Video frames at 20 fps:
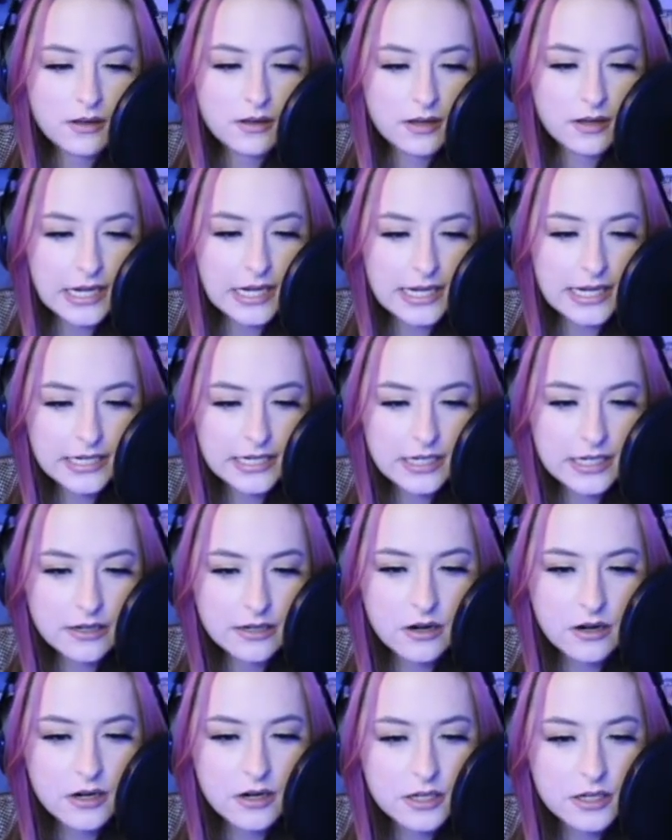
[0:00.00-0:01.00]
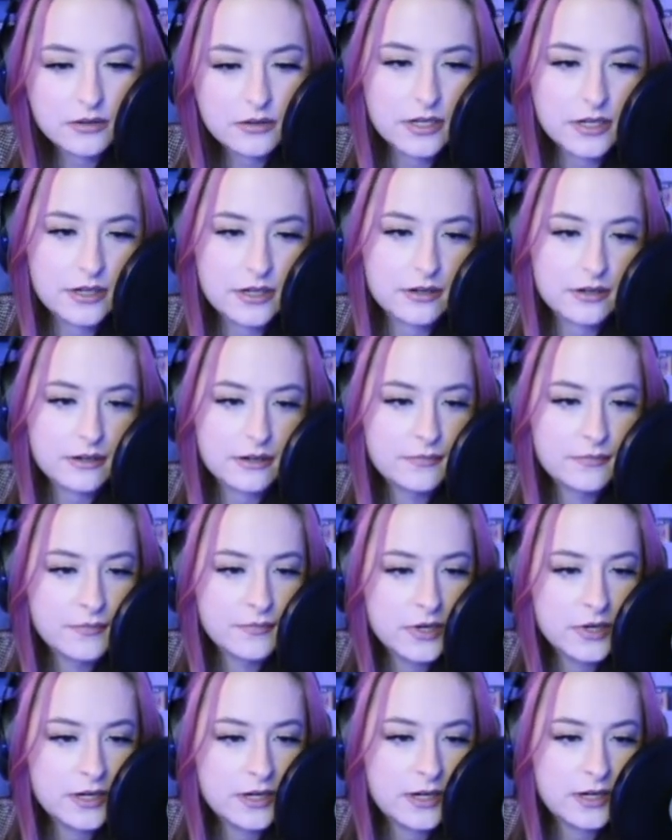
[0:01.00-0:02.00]
Edit in audio editor,
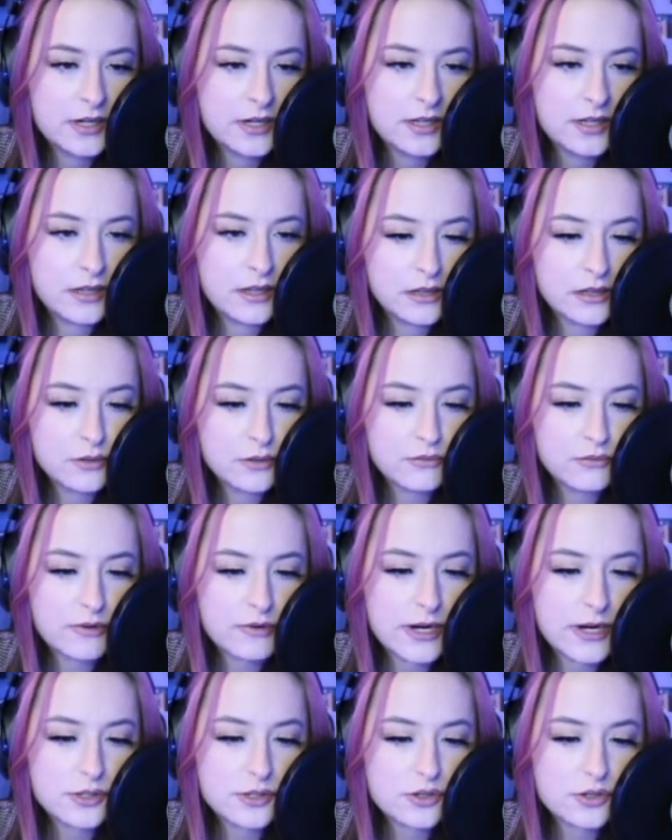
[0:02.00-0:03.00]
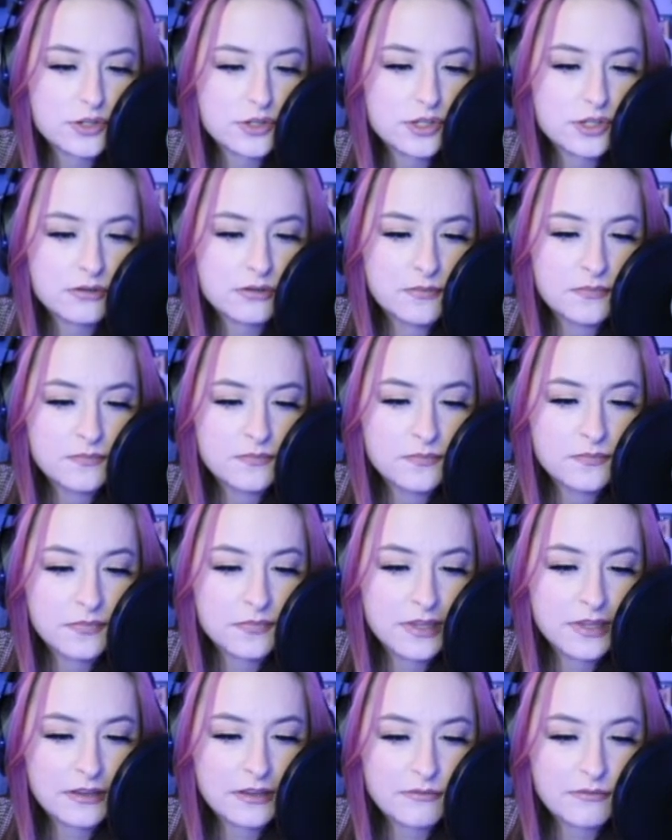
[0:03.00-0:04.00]
little wrench,
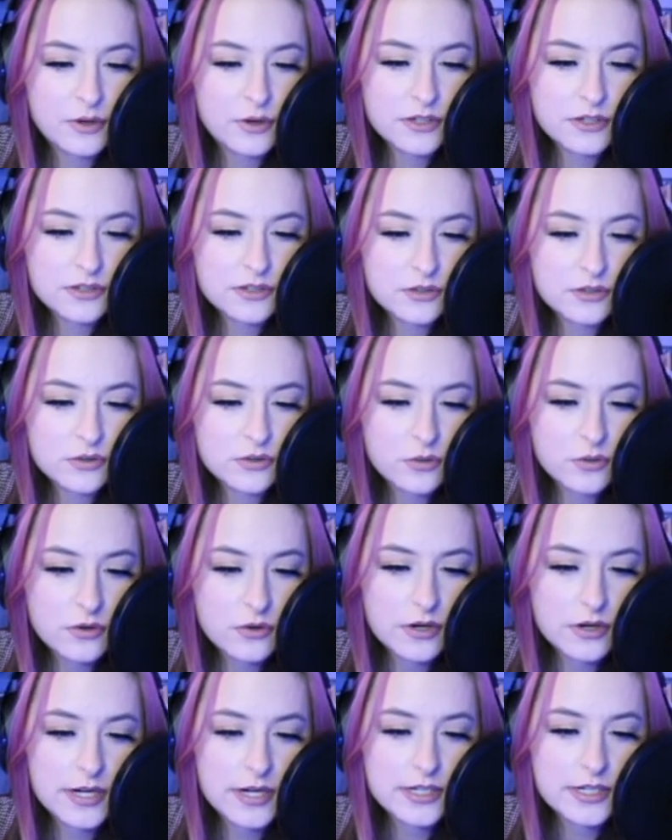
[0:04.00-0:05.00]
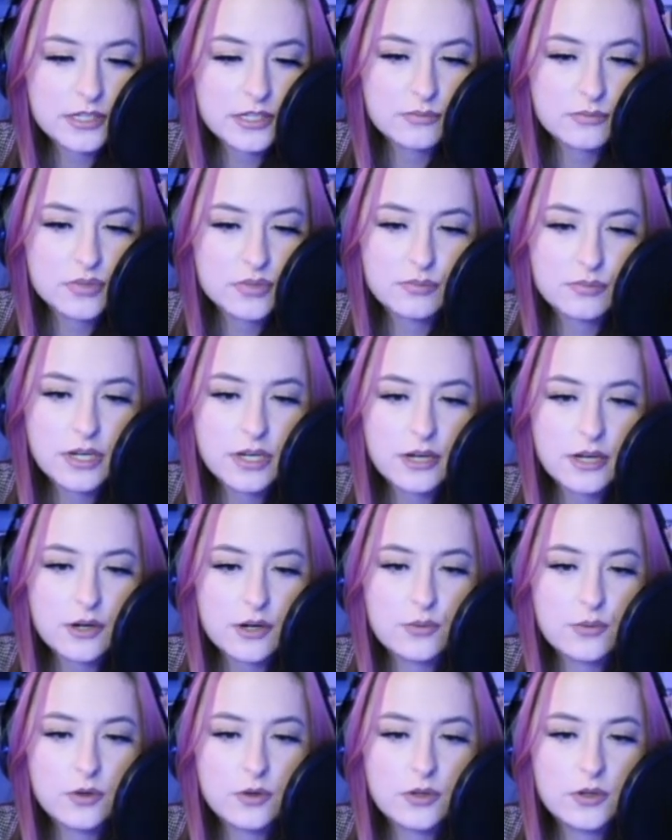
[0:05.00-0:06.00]
convert to score, and dump to piano
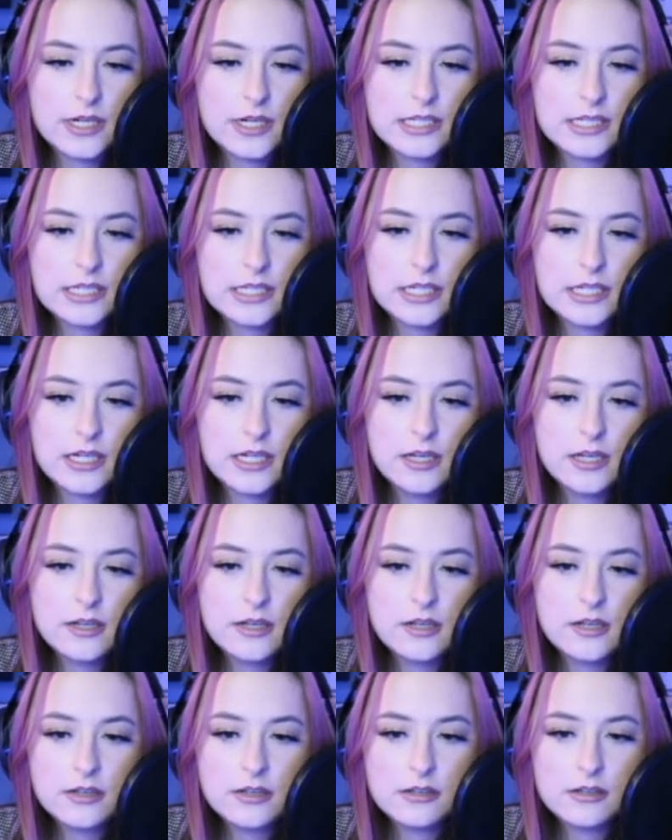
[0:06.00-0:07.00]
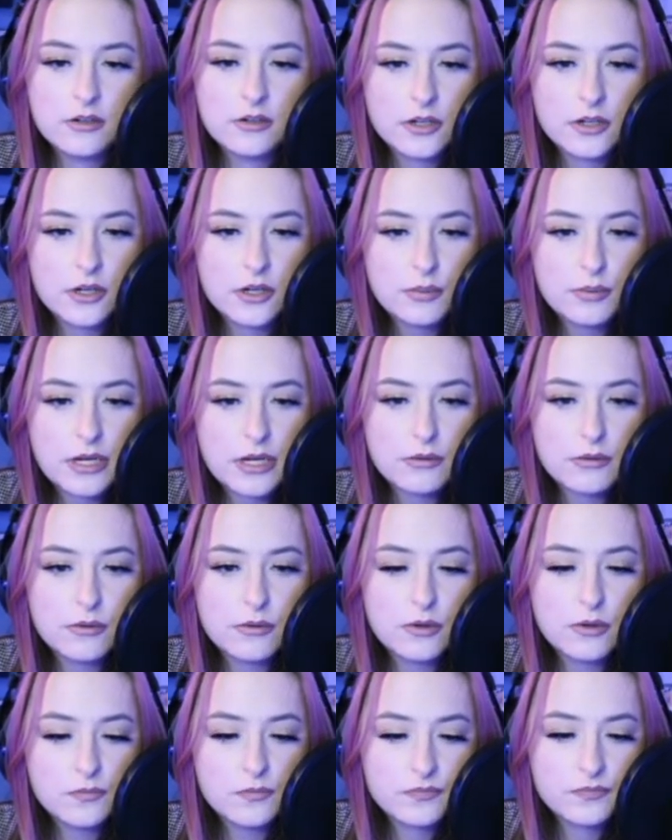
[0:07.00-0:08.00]
roll, and then you go to your piano roll,